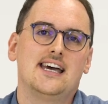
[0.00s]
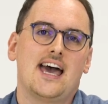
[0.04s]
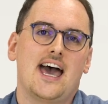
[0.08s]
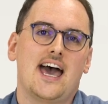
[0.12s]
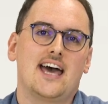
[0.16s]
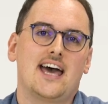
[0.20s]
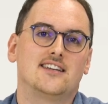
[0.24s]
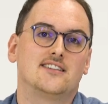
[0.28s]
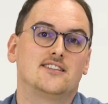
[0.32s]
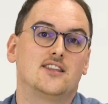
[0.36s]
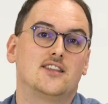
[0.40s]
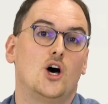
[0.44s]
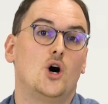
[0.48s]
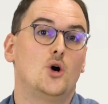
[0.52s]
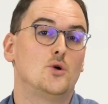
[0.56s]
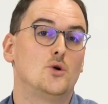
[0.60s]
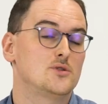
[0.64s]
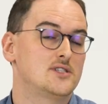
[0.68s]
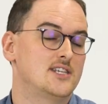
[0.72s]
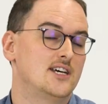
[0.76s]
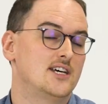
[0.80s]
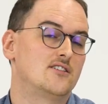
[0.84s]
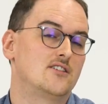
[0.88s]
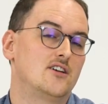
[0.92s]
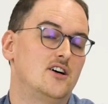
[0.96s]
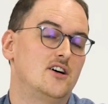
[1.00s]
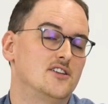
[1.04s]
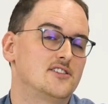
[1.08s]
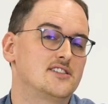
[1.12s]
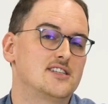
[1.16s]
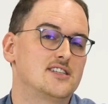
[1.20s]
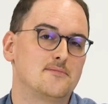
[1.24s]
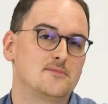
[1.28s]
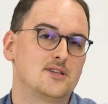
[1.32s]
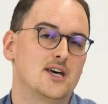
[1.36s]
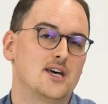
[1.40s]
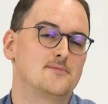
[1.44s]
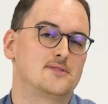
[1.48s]
And the wholesale costs
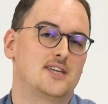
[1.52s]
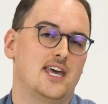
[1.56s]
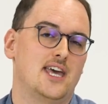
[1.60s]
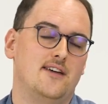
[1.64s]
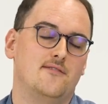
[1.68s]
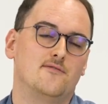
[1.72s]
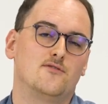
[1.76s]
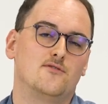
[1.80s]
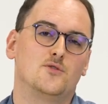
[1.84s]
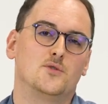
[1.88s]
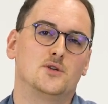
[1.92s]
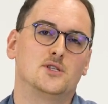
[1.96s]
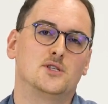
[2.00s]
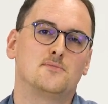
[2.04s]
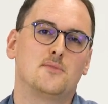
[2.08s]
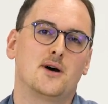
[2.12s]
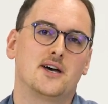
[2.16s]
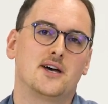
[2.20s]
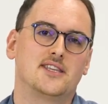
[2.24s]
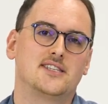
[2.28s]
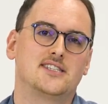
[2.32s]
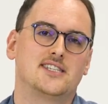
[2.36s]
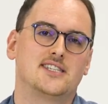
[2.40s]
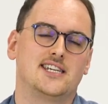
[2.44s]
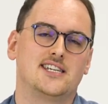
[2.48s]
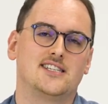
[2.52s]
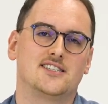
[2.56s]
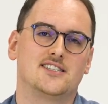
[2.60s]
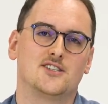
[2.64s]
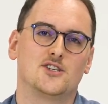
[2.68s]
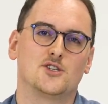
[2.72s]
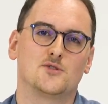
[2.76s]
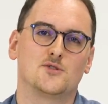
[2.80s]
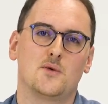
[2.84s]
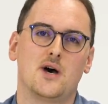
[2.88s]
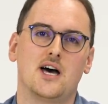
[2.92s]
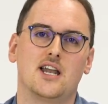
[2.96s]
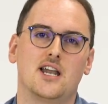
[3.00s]
sometimes get influenced by the season
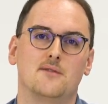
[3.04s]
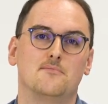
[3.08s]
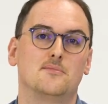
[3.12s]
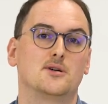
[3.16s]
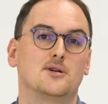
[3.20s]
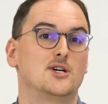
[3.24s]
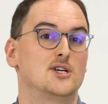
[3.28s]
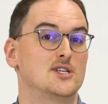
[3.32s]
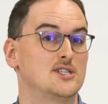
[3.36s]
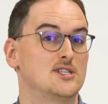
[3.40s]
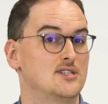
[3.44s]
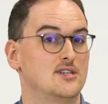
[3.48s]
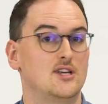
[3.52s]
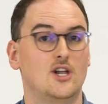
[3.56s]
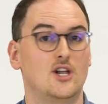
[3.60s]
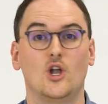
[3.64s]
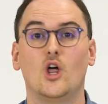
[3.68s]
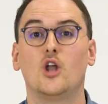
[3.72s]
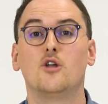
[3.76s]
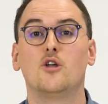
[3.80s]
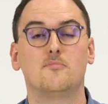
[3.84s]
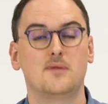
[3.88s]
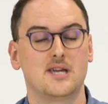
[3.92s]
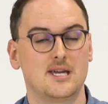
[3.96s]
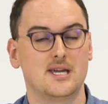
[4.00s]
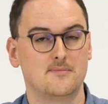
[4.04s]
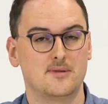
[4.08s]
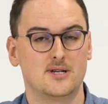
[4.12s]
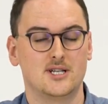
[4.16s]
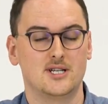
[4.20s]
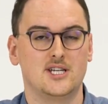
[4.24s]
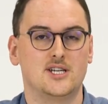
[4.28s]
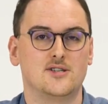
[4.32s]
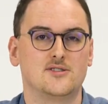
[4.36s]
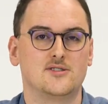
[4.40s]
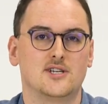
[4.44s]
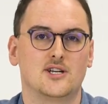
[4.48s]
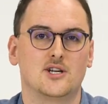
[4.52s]
as well. And because a lot of people are
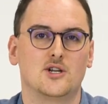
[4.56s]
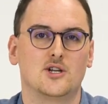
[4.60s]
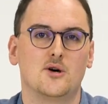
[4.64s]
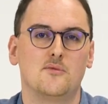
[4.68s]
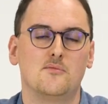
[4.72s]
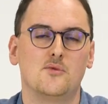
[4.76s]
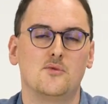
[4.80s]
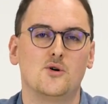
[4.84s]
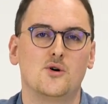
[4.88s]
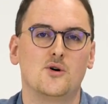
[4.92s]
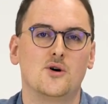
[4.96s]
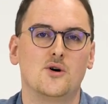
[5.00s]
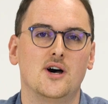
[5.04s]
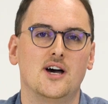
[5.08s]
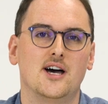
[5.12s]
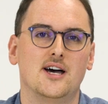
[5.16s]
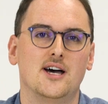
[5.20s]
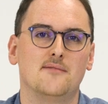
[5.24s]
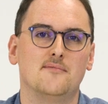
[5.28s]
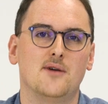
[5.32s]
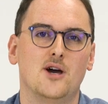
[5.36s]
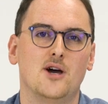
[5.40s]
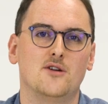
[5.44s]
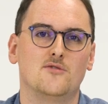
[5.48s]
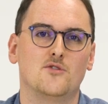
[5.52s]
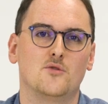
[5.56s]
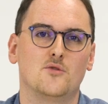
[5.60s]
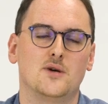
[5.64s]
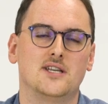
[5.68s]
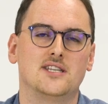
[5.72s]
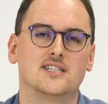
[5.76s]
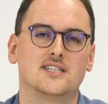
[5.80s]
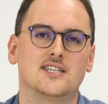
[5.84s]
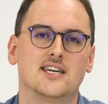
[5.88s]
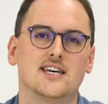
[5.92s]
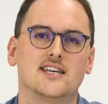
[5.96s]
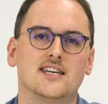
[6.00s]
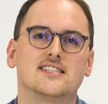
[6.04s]
using a lot more over
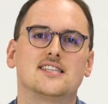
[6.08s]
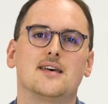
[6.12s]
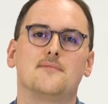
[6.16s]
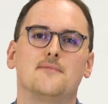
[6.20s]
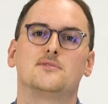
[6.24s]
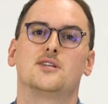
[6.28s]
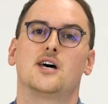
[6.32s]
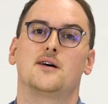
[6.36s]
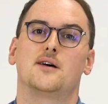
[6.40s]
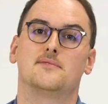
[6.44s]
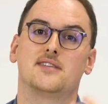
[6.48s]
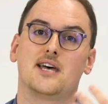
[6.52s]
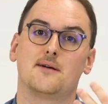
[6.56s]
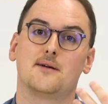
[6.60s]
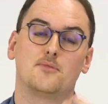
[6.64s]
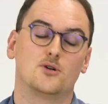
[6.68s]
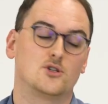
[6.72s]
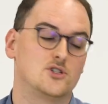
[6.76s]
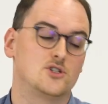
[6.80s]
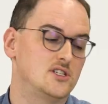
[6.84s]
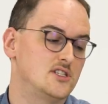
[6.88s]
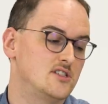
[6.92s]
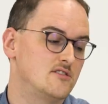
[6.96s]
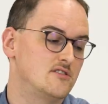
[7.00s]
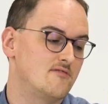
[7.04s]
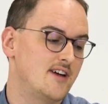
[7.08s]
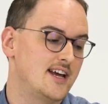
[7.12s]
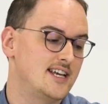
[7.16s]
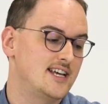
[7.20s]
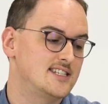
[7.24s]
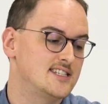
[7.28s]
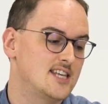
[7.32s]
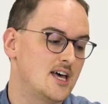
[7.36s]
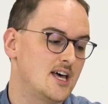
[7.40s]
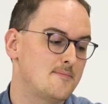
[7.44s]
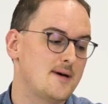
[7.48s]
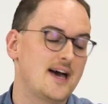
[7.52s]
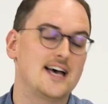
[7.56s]
winter, sometimes that pushes the
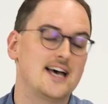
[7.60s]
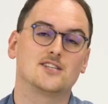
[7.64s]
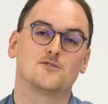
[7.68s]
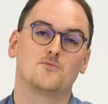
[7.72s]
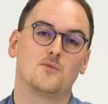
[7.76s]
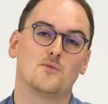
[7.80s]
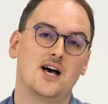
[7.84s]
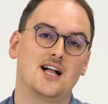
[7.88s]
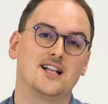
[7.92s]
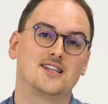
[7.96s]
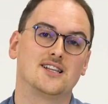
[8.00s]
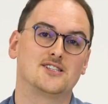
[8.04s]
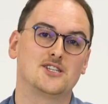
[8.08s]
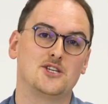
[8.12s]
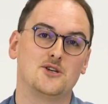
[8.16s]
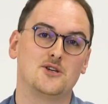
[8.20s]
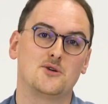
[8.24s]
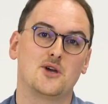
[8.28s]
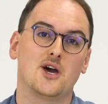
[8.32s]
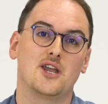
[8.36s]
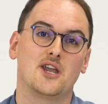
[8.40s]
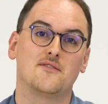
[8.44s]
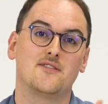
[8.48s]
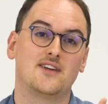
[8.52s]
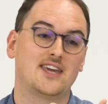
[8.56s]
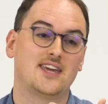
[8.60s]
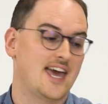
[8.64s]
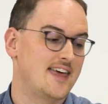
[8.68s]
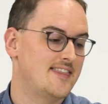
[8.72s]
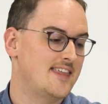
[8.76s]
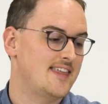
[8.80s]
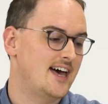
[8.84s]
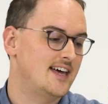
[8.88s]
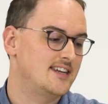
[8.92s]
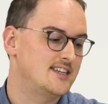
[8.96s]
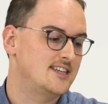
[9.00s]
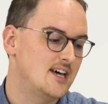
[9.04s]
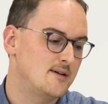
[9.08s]
rates up as well. So you kind of get
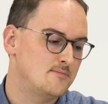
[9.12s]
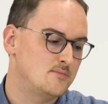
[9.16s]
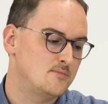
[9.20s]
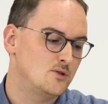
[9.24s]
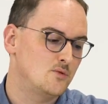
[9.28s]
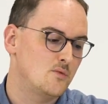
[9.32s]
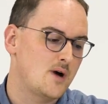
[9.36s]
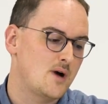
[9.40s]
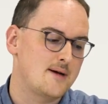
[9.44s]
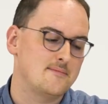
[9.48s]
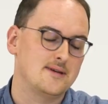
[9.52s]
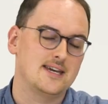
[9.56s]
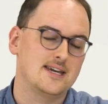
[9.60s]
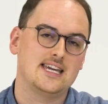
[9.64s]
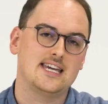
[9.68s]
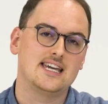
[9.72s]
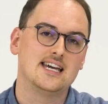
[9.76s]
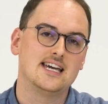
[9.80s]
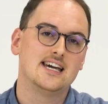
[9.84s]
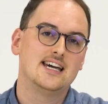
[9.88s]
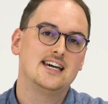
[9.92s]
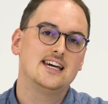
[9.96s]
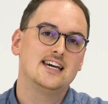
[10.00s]
that double whammy.